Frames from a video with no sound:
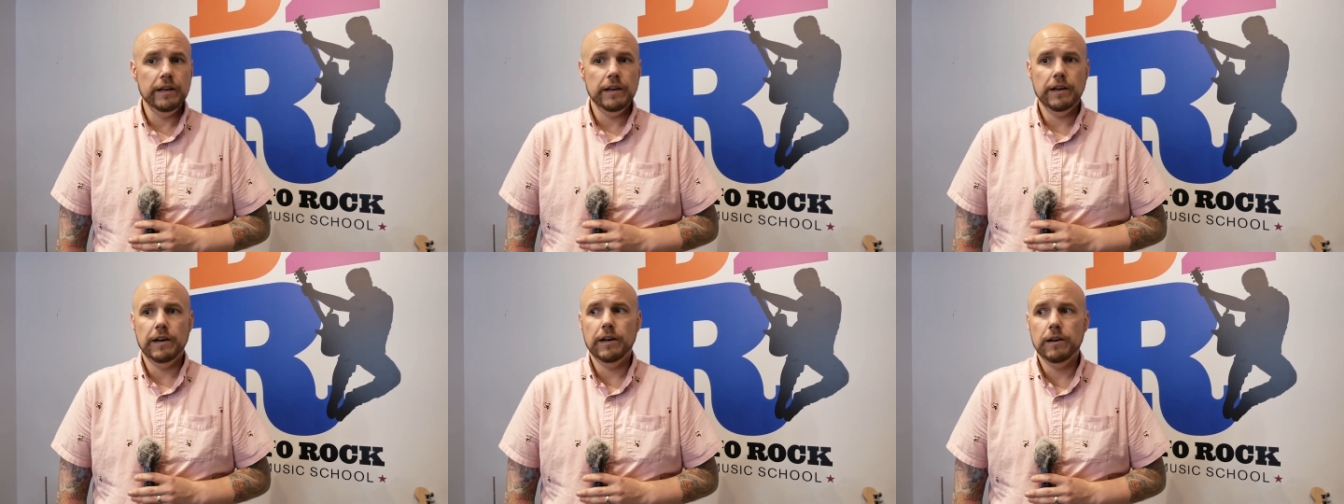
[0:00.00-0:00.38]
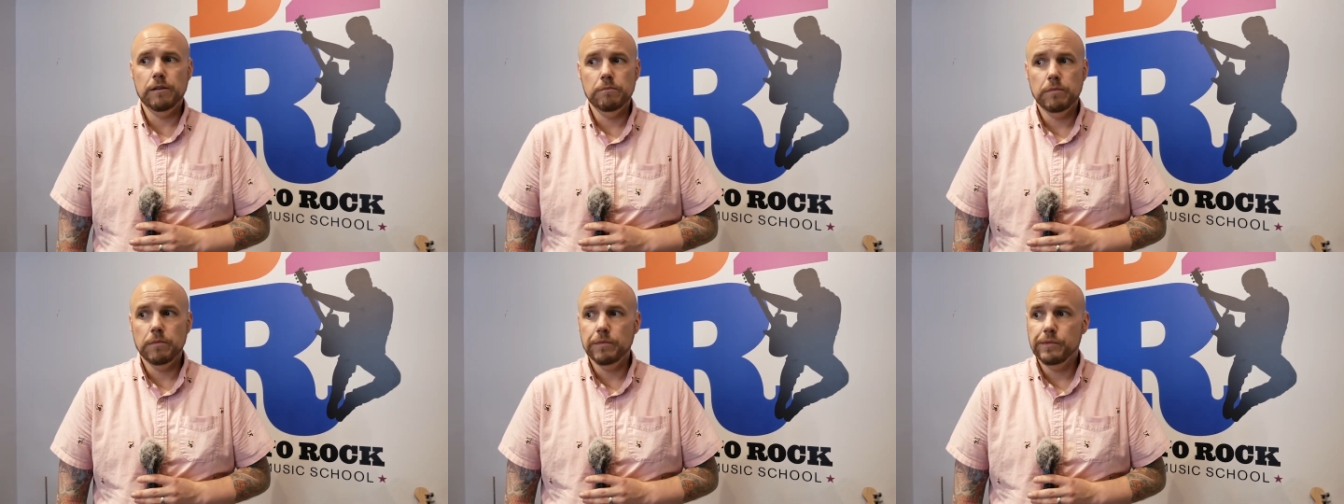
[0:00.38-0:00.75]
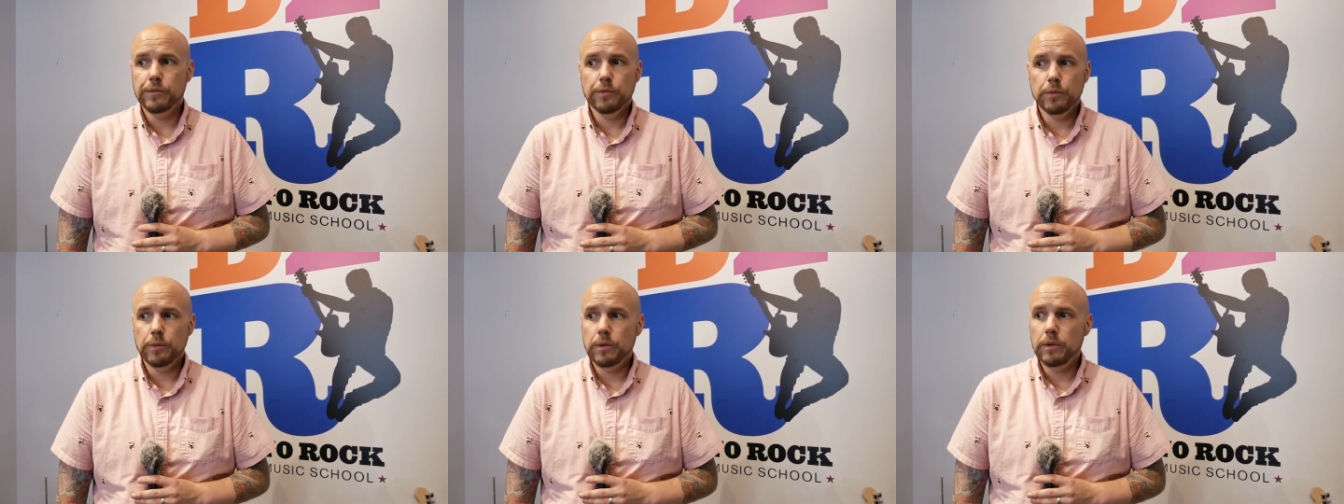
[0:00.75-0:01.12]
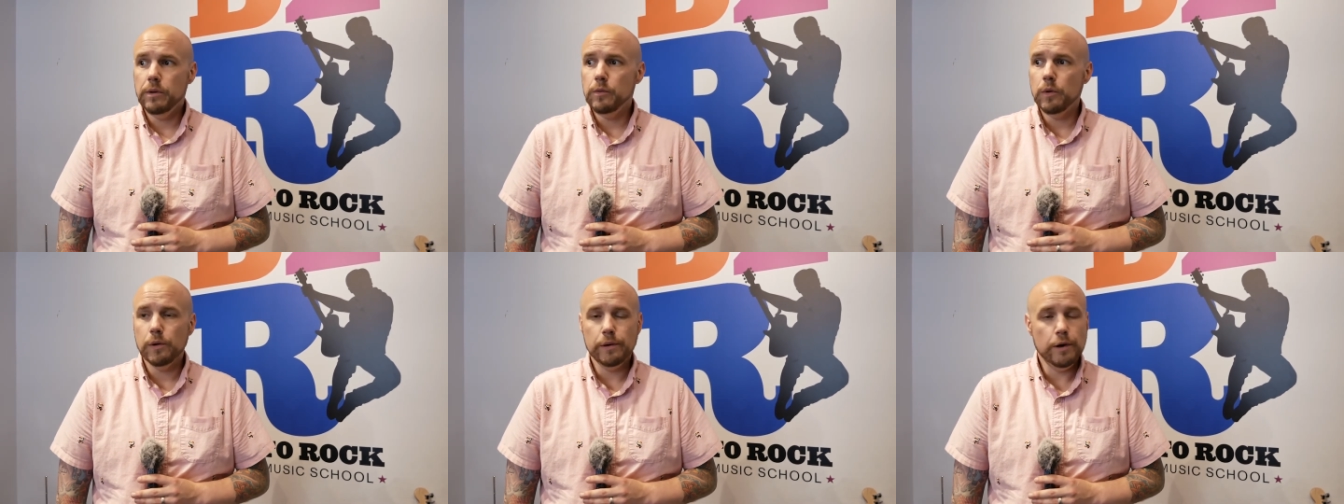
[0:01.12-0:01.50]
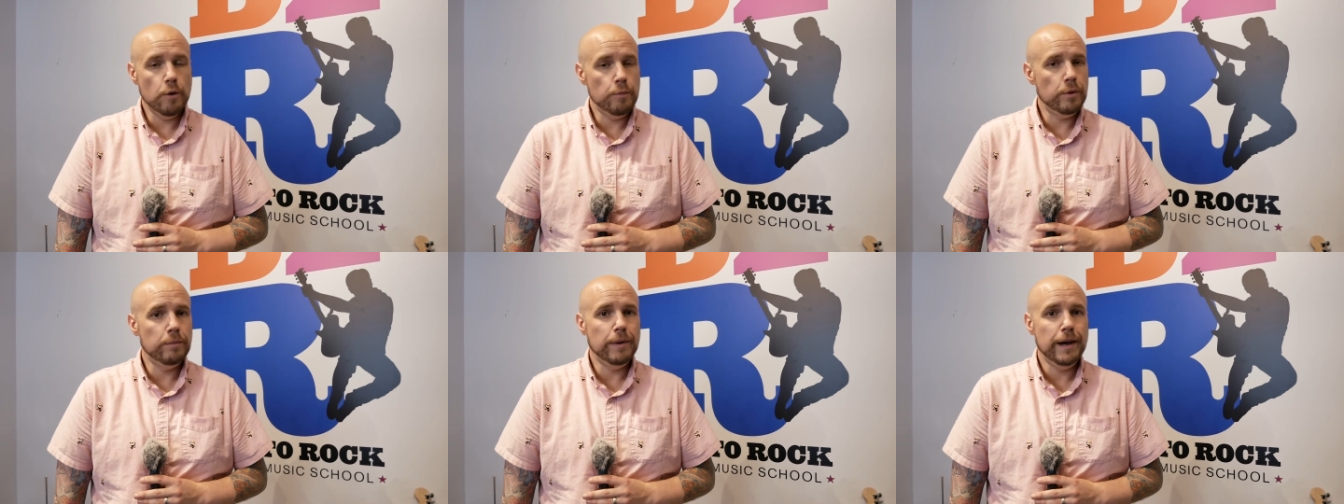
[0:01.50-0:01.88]
Um, we're
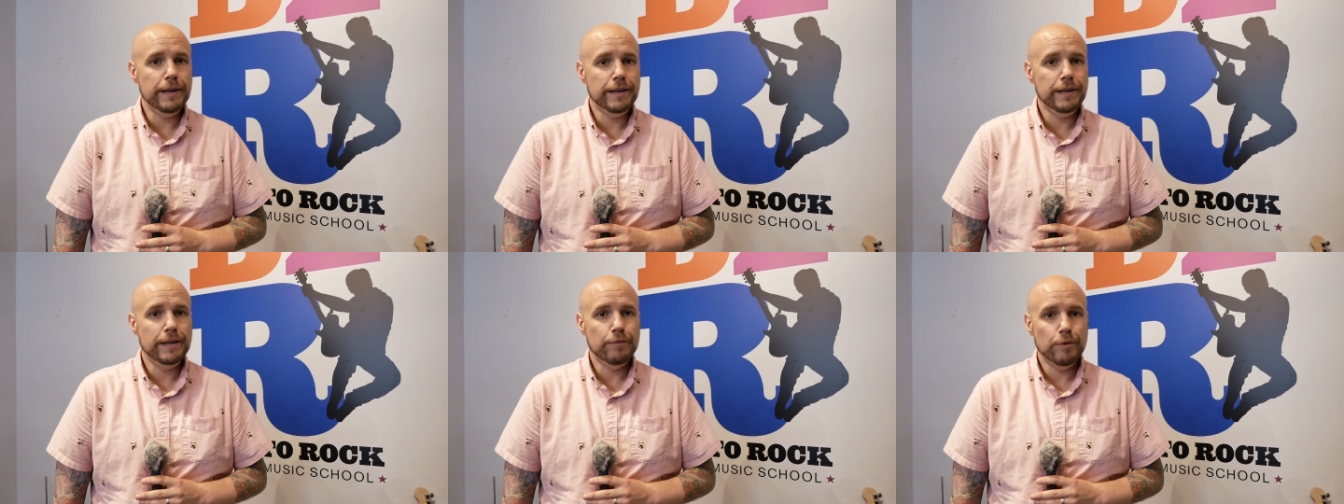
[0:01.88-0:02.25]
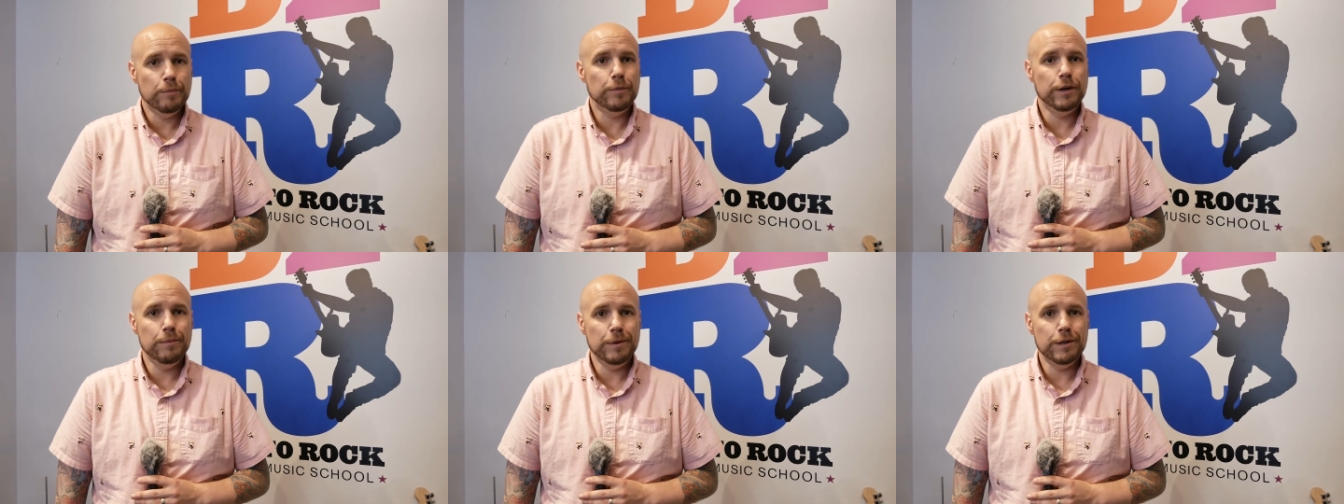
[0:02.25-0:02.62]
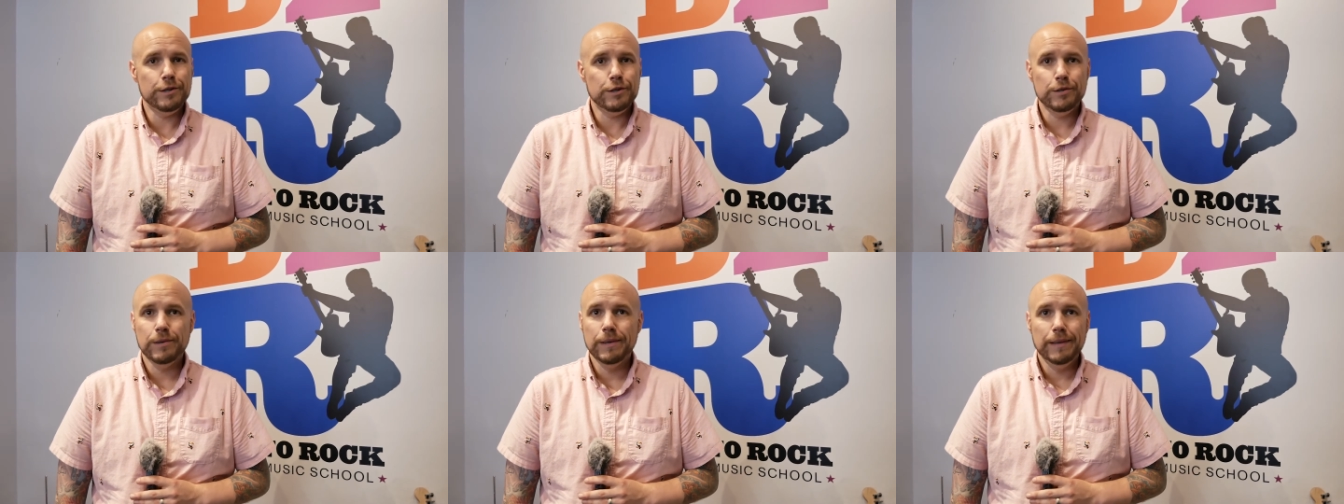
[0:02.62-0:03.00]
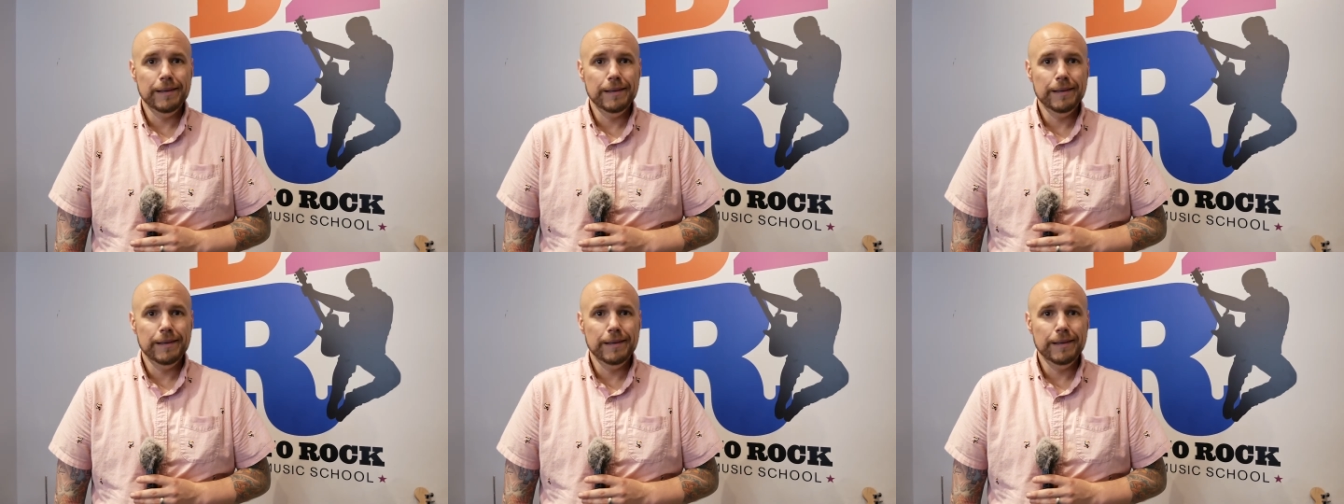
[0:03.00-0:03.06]
open-minded and we're pretty much